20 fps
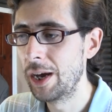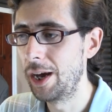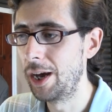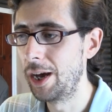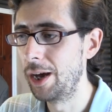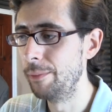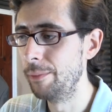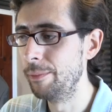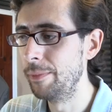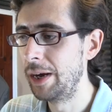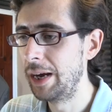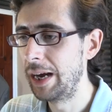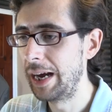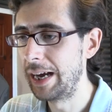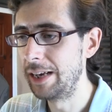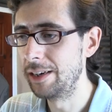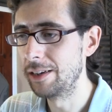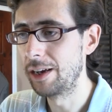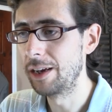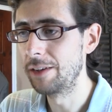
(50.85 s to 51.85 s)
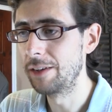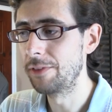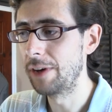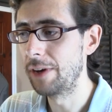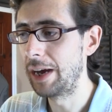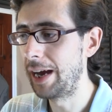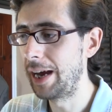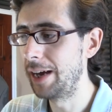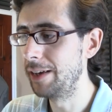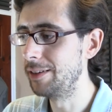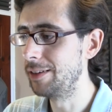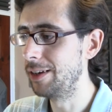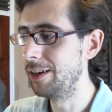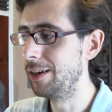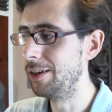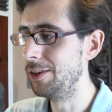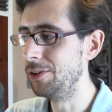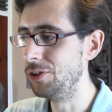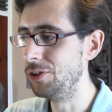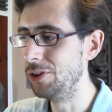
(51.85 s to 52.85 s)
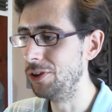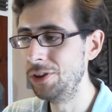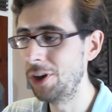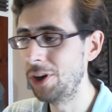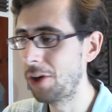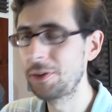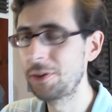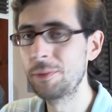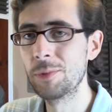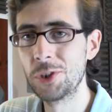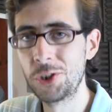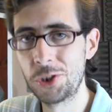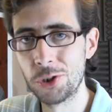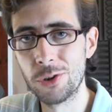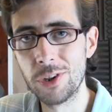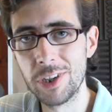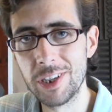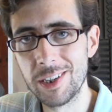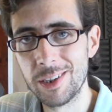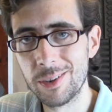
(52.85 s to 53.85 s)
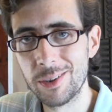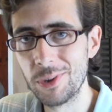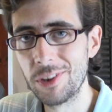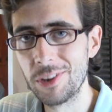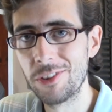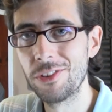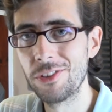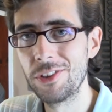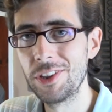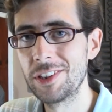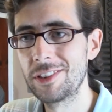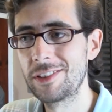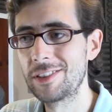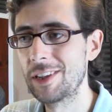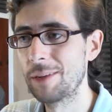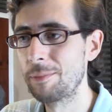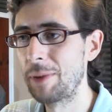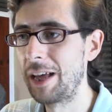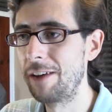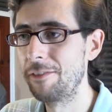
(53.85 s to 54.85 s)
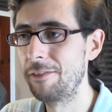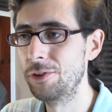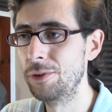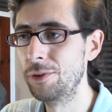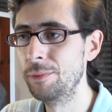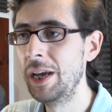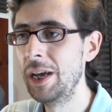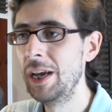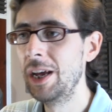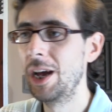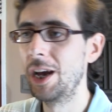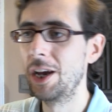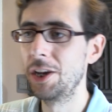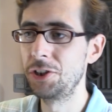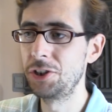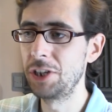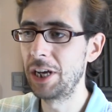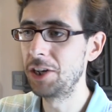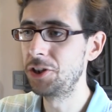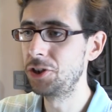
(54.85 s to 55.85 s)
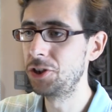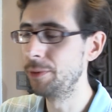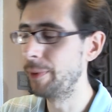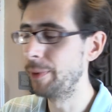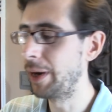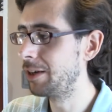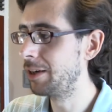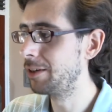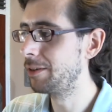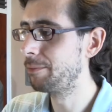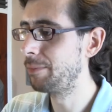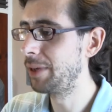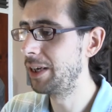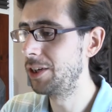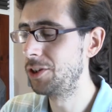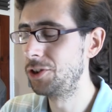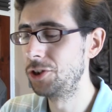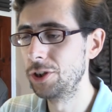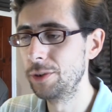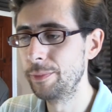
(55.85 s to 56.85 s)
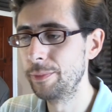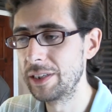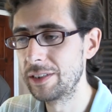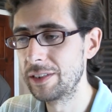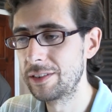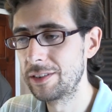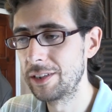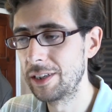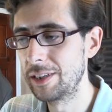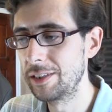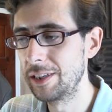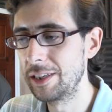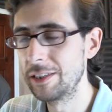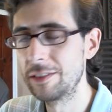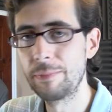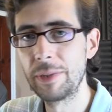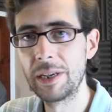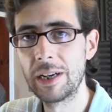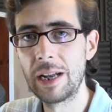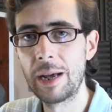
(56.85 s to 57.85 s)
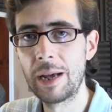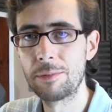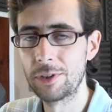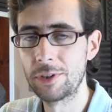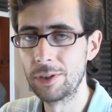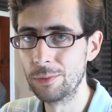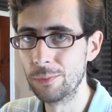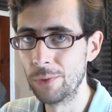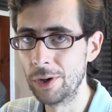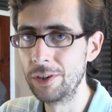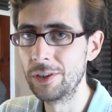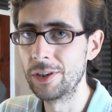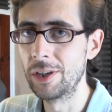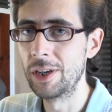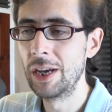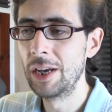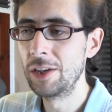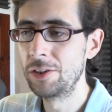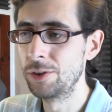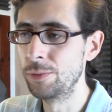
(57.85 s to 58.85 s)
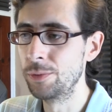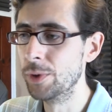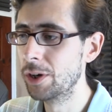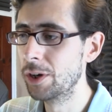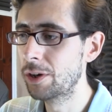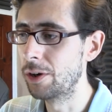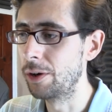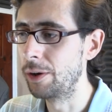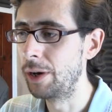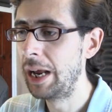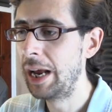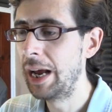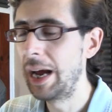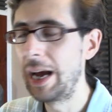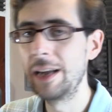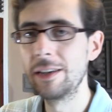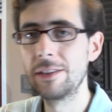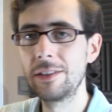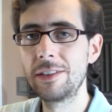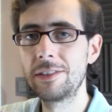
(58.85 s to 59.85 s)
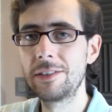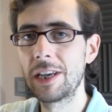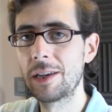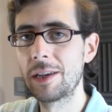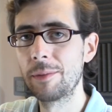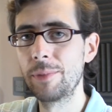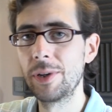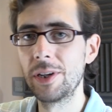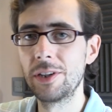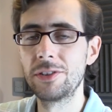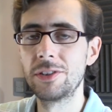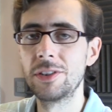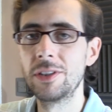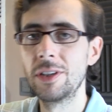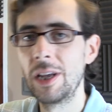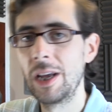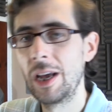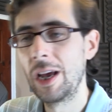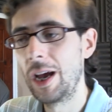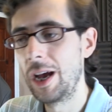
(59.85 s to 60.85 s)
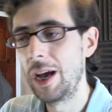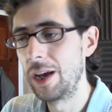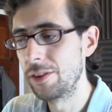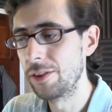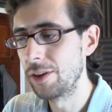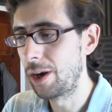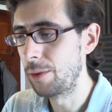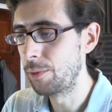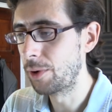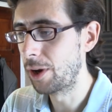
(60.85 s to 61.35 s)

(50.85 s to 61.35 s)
Um, and I have had nothing but joy with this platform, uh, ShareTube and PeerTube. It's it, has been an absolute wonder to work on. And the second person uh, that I